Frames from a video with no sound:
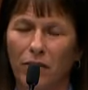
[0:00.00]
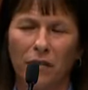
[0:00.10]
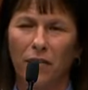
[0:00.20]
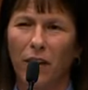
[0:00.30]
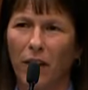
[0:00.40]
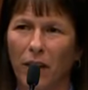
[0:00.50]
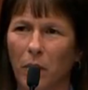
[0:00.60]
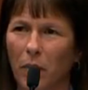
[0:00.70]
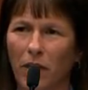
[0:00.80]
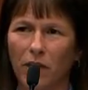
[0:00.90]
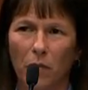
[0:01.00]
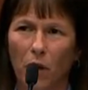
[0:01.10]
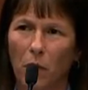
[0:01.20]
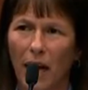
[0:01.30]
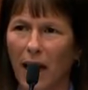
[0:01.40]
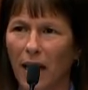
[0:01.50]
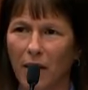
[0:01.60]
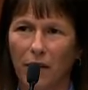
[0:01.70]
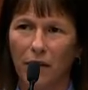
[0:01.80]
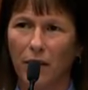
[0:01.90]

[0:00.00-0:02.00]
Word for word: just felt like maybe a small bag.